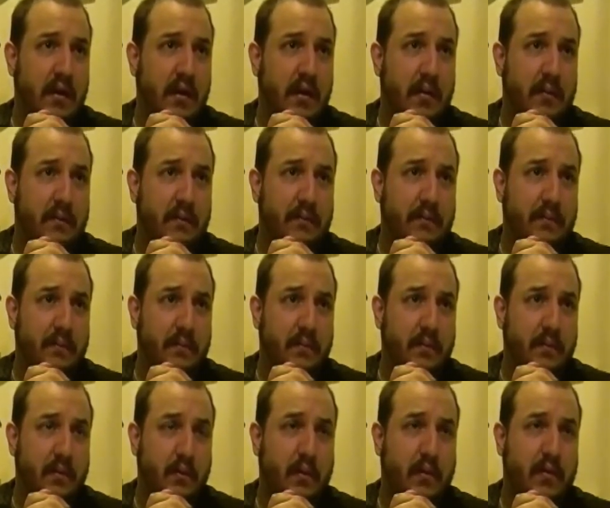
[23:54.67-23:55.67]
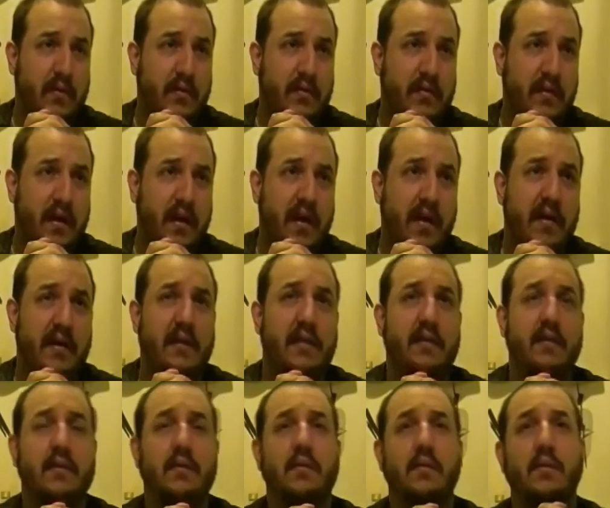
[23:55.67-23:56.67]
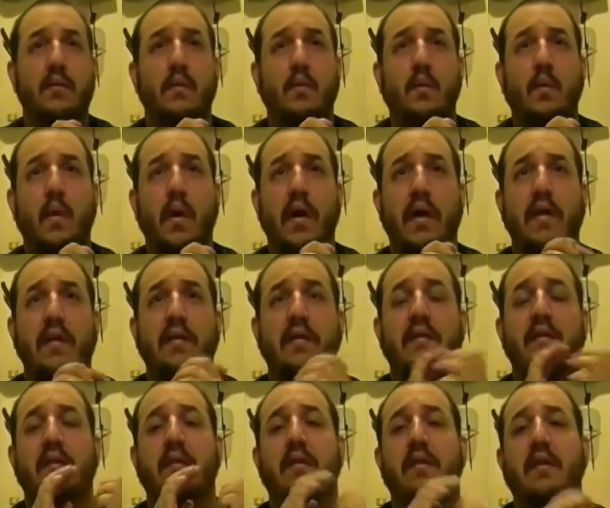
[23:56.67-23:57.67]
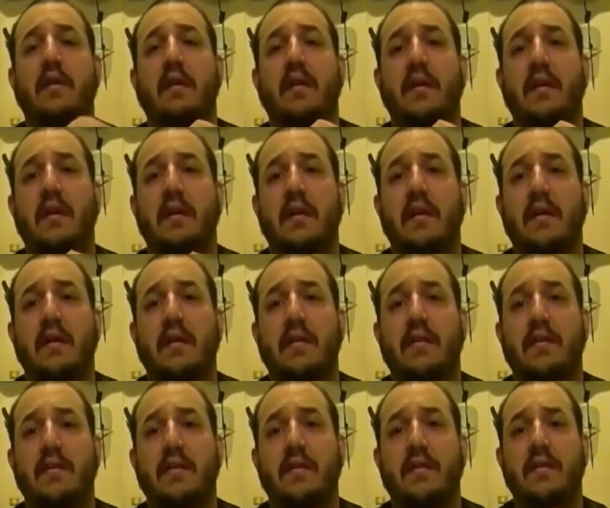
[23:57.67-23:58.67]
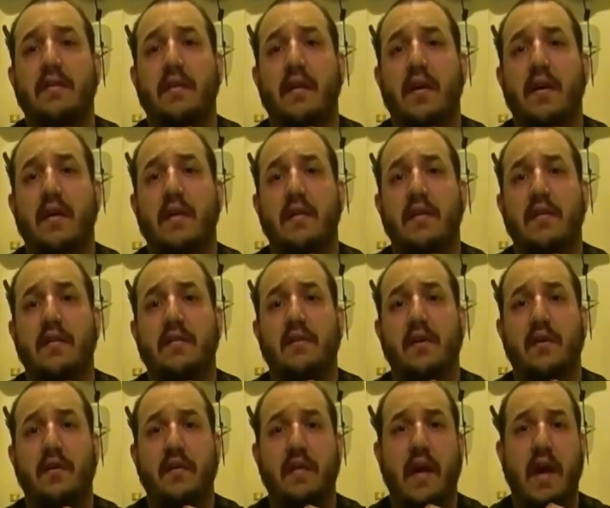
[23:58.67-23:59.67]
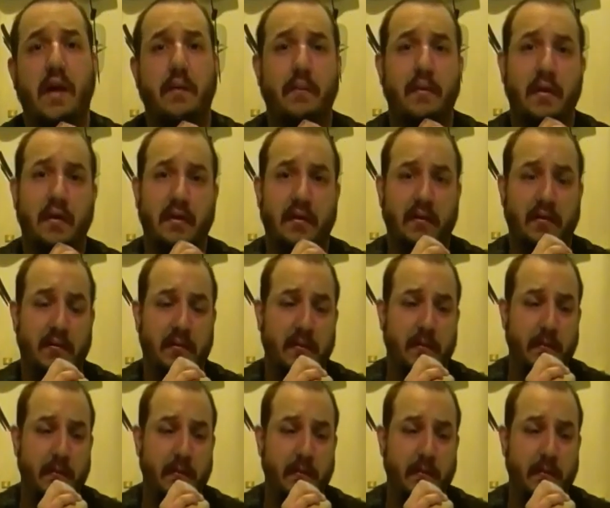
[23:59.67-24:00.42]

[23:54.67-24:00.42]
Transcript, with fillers: Um, who can say when this uh, started happening?